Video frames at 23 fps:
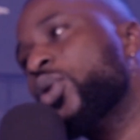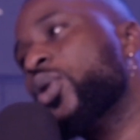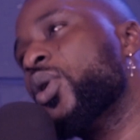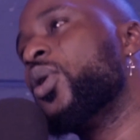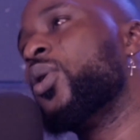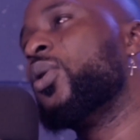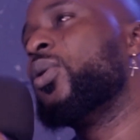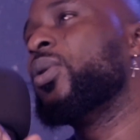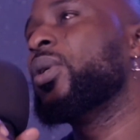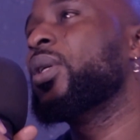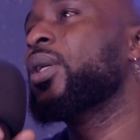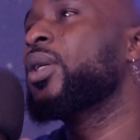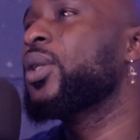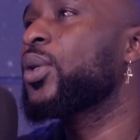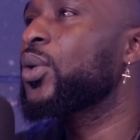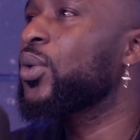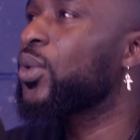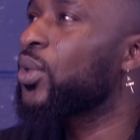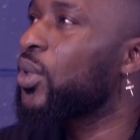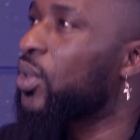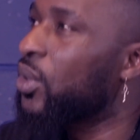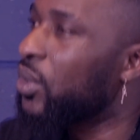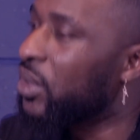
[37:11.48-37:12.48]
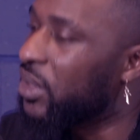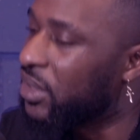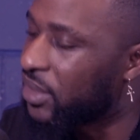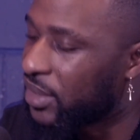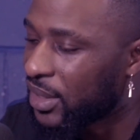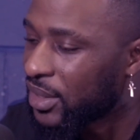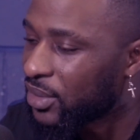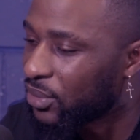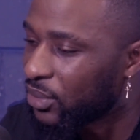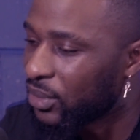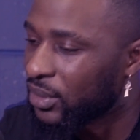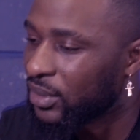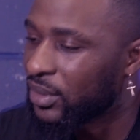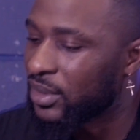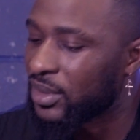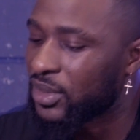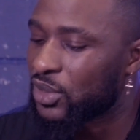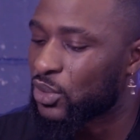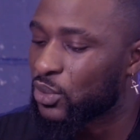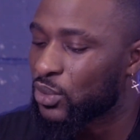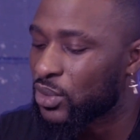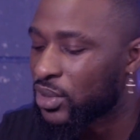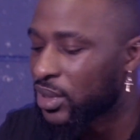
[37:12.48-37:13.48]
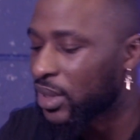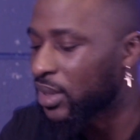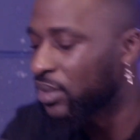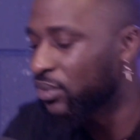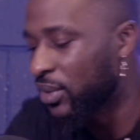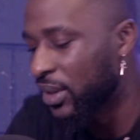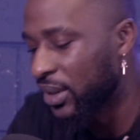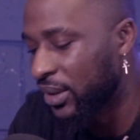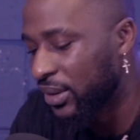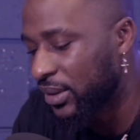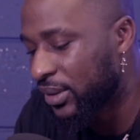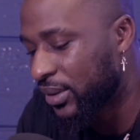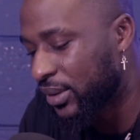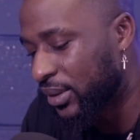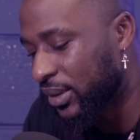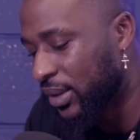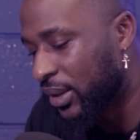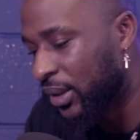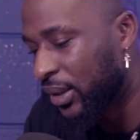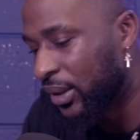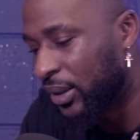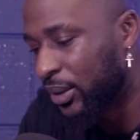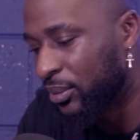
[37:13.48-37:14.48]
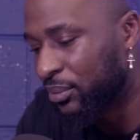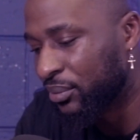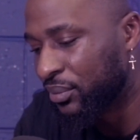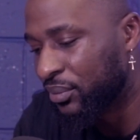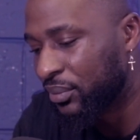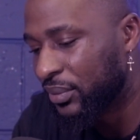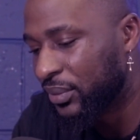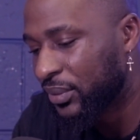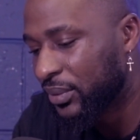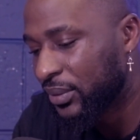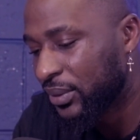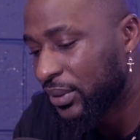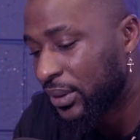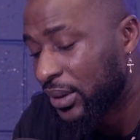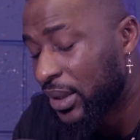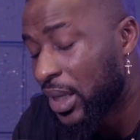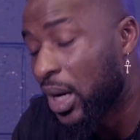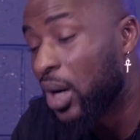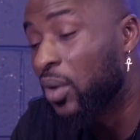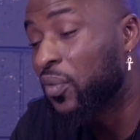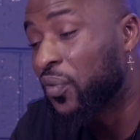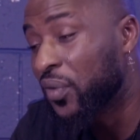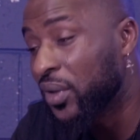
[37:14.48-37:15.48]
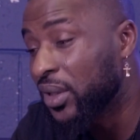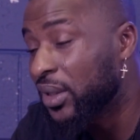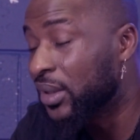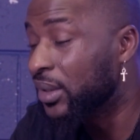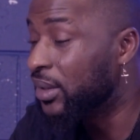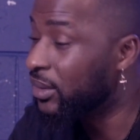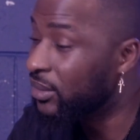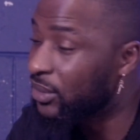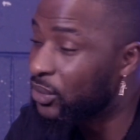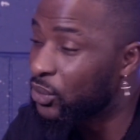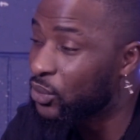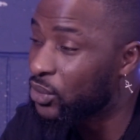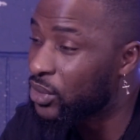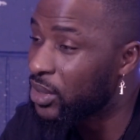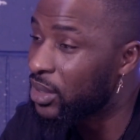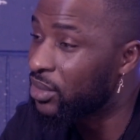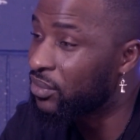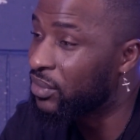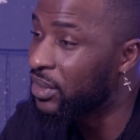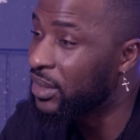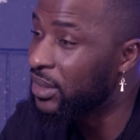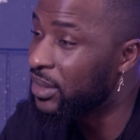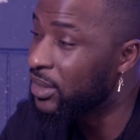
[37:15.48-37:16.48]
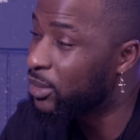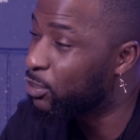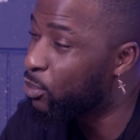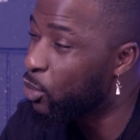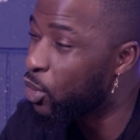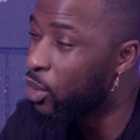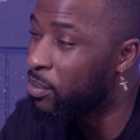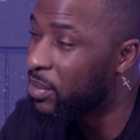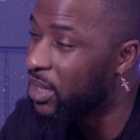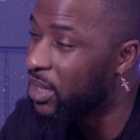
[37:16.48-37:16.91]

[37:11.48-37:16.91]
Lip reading: know in general the suicide rates. I think the suicide rate is more